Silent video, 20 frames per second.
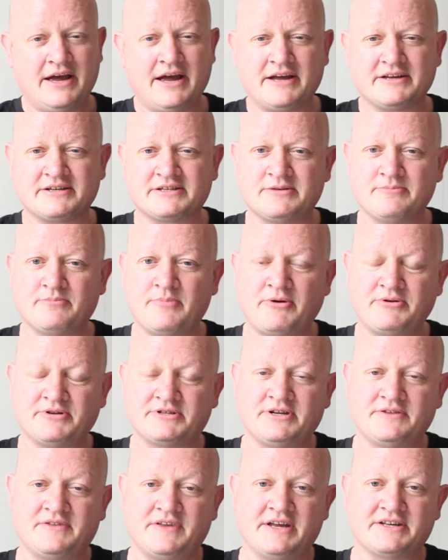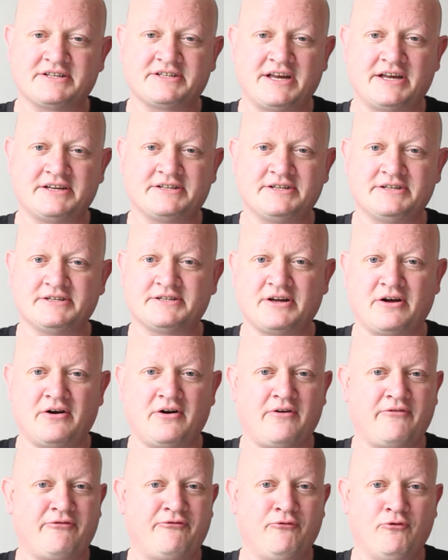as most of the assessors
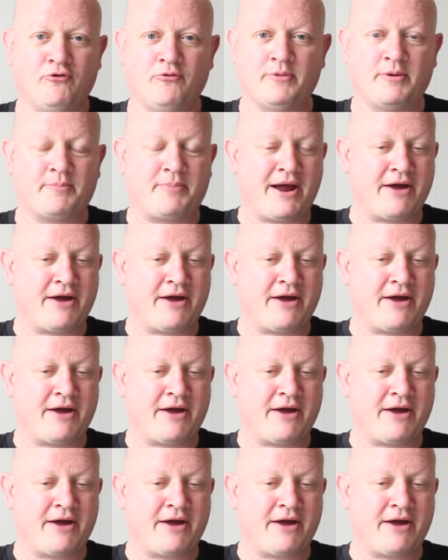are former